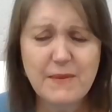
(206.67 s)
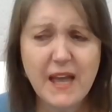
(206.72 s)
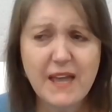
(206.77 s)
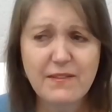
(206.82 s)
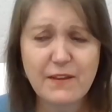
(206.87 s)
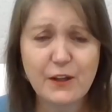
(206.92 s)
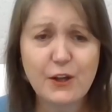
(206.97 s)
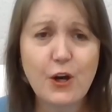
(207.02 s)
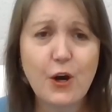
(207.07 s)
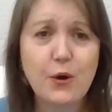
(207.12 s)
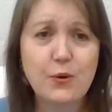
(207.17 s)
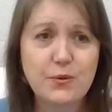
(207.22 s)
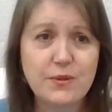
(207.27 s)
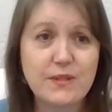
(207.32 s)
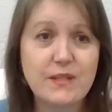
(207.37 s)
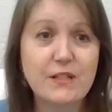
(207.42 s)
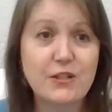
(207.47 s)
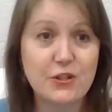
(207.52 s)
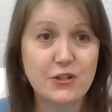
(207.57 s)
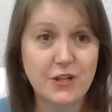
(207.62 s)
and the
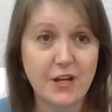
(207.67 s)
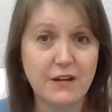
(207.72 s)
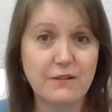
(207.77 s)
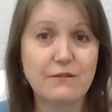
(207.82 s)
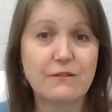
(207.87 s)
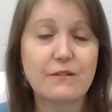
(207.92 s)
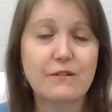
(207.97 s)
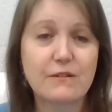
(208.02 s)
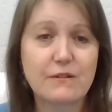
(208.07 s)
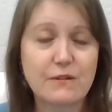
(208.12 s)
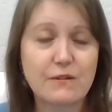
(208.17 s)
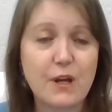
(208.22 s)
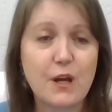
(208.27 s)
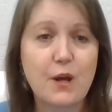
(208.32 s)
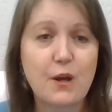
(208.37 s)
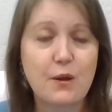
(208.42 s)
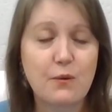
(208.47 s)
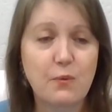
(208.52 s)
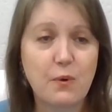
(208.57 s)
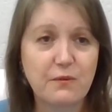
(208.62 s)
coasts in general,
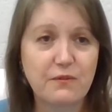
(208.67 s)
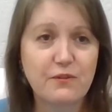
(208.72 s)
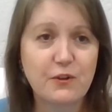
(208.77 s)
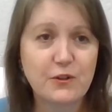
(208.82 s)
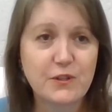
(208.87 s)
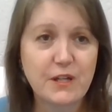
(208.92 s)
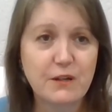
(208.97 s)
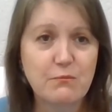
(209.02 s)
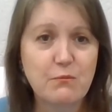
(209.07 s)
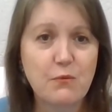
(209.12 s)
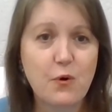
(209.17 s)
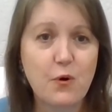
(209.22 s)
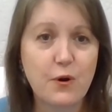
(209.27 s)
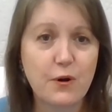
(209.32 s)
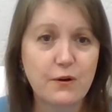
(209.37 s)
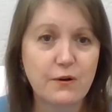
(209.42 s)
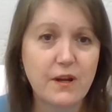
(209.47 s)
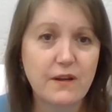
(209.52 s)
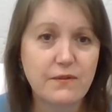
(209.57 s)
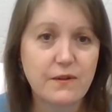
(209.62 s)
when we've looked at
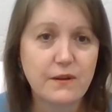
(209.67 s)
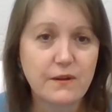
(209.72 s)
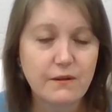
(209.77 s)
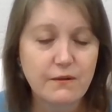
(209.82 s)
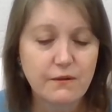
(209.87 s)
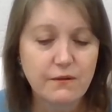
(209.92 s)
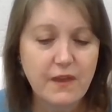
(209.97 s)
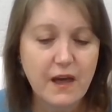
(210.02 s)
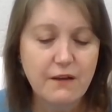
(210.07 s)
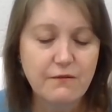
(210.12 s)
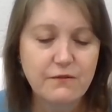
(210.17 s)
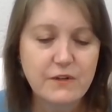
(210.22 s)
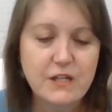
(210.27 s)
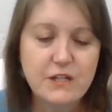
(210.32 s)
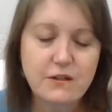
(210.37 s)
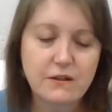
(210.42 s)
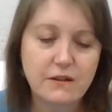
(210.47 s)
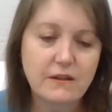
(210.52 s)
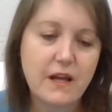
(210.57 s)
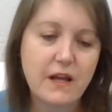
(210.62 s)
more at the, that
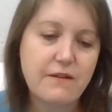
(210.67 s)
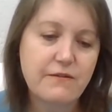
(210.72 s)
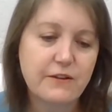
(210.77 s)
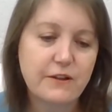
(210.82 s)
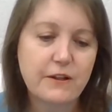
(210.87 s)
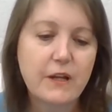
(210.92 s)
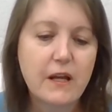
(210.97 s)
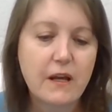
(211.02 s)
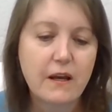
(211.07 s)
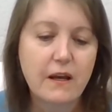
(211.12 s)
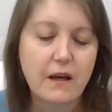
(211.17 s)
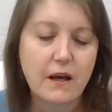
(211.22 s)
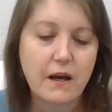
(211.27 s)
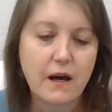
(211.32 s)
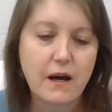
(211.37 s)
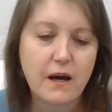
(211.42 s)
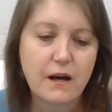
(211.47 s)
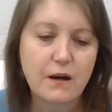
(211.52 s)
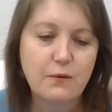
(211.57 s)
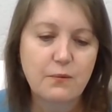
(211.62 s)
regional level,
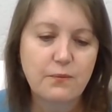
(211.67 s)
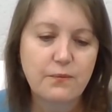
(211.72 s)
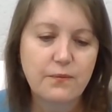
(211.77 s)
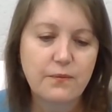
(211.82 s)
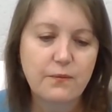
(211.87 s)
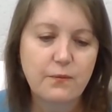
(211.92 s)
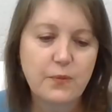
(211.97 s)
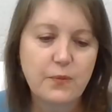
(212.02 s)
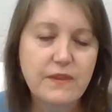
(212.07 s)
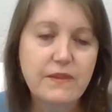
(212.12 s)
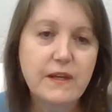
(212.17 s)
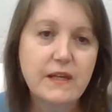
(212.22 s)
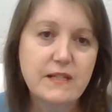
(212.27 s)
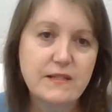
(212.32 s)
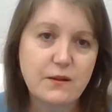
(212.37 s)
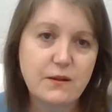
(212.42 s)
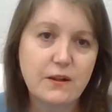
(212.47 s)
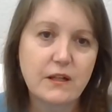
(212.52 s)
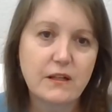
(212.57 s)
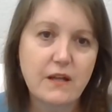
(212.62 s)
uh, we think
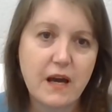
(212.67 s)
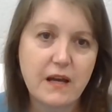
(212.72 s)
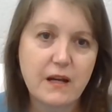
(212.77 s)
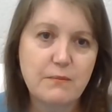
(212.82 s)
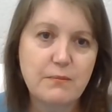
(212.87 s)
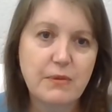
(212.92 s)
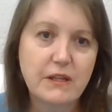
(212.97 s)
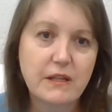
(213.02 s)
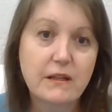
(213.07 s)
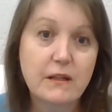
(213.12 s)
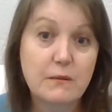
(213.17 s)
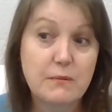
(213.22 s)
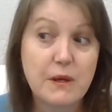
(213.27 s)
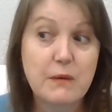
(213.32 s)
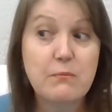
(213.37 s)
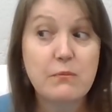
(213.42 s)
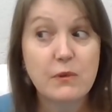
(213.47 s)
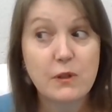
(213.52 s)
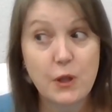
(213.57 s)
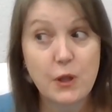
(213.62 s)
it's going to line up a little
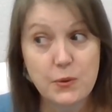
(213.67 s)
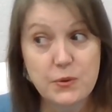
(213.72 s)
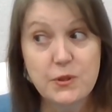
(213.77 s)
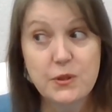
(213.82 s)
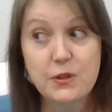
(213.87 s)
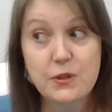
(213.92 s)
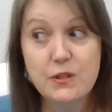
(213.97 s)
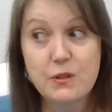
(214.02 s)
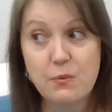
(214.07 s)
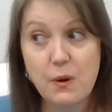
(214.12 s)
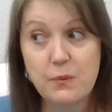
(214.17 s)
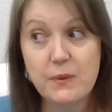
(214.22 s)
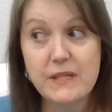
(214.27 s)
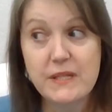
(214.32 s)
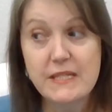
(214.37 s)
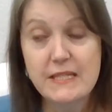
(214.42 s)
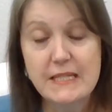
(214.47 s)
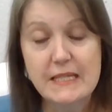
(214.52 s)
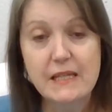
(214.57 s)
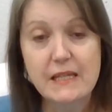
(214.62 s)
bit closer to what we
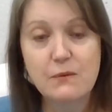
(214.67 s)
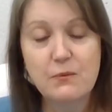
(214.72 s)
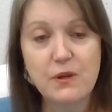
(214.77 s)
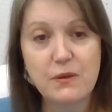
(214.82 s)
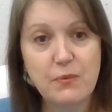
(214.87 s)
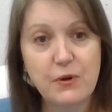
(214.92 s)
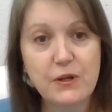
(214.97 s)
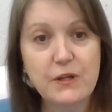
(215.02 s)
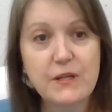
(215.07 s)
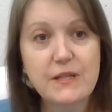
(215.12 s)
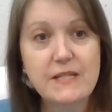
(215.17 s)
see with Bernie